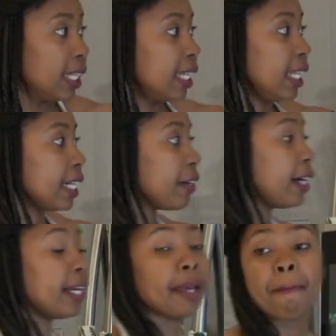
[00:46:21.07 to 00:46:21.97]

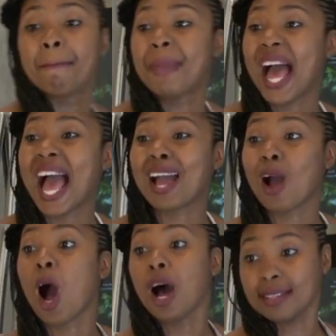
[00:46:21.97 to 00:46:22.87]
Literally
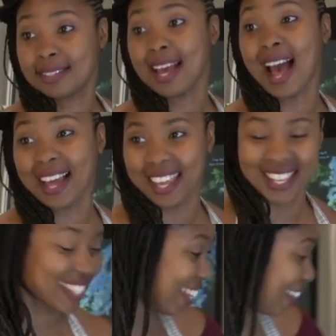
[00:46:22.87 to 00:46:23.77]
bang on target.